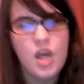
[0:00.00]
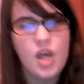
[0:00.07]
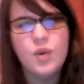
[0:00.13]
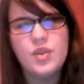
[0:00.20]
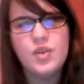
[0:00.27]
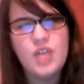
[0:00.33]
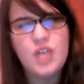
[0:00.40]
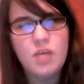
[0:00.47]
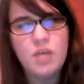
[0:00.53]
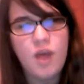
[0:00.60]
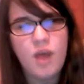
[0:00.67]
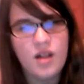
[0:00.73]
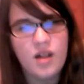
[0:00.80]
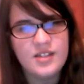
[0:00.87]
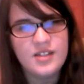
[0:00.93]
With no
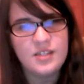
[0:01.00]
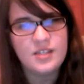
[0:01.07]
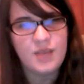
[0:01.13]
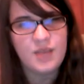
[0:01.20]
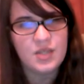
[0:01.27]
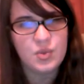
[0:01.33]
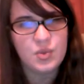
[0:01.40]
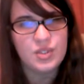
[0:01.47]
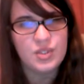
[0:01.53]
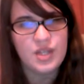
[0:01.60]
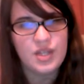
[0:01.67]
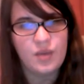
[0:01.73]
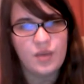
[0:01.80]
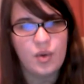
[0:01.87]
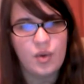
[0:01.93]
policy made towards
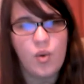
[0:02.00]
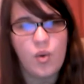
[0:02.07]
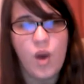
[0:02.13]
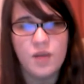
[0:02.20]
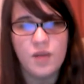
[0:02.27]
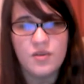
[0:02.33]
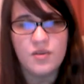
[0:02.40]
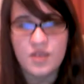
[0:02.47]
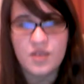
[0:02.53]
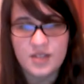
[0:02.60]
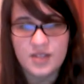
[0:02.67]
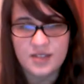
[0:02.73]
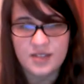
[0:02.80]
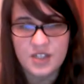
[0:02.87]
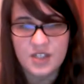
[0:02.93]
a requirement for
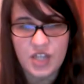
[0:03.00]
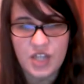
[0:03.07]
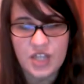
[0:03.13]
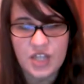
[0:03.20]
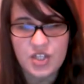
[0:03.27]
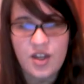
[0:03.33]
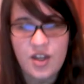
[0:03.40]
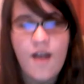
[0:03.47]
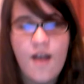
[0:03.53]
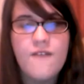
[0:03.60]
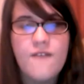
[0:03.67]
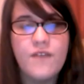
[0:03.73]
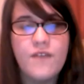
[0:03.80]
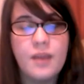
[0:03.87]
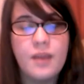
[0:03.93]
sex education,
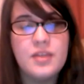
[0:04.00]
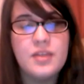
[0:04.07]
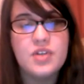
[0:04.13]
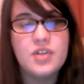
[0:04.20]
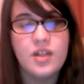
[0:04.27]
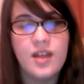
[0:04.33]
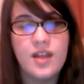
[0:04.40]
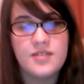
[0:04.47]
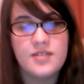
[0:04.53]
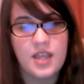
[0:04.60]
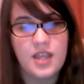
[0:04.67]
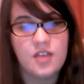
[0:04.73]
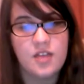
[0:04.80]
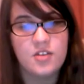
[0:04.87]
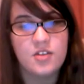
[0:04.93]
families are left to
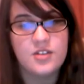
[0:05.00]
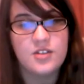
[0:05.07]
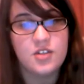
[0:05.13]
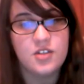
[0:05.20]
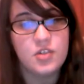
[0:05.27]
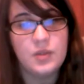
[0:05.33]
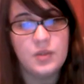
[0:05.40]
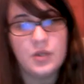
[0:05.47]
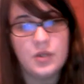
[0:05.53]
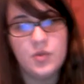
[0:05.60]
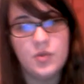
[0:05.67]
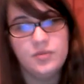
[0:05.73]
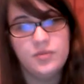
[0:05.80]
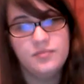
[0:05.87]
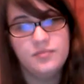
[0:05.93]
handle this issue
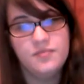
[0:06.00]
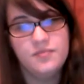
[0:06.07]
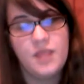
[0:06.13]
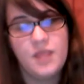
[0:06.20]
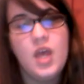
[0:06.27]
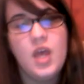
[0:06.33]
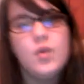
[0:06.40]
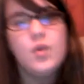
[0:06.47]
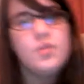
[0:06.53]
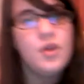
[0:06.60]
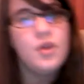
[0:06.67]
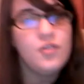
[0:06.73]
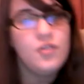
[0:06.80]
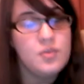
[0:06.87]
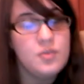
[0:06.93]
alone. With
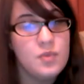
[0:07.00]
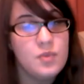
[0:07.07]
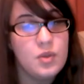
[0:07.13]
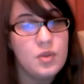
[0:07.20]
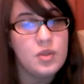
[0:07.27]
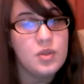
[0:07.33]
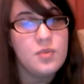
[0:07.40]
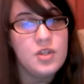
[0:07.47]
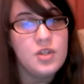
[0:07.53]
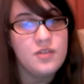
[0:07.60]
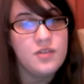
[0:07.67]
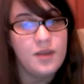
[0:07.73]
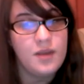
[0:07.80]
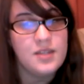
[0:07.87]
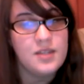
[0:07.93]
most
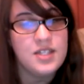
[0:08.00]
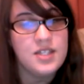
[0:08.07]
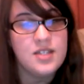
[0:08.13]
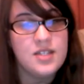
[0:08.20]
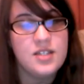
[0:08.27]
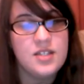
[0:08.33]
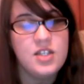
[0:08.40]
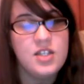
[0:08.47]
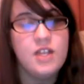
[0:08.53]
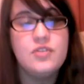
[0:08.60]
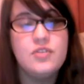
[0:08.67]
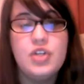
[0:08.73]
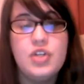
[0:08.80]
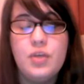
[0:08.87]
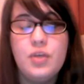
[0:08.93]
families consisting
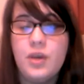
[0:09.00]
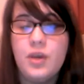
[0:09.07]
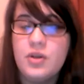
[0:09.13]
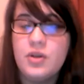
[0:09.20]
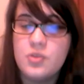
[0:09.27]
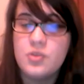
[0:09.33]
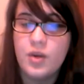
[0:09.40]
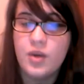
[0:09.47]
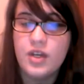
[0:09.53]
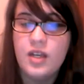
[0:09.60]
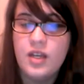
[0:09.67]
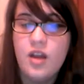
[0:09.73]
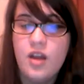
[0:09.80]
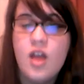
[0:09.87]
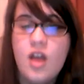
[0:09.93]
of two parents
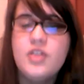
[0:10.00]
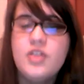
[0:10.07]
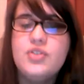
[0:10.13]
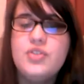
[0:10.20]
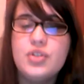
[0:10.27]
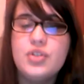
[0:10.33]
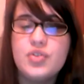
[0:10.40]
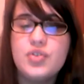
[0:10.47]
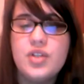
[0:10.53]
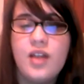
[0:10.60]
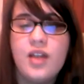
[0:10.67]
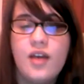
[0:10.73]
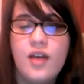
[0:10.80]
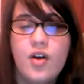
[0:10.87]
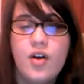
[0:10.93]
working, the children
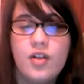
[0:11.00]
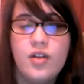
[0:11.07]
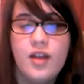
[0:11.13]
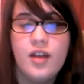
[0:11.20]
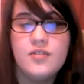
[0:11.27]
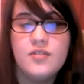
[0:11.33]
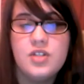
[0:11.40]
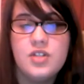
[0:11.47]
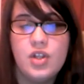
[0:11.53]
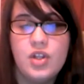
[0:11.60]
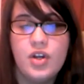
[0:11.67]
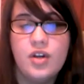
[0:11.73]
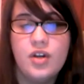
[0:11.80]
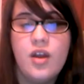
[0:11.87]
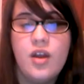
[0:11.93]
are left to
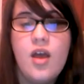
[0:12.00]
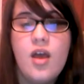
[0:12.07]
learn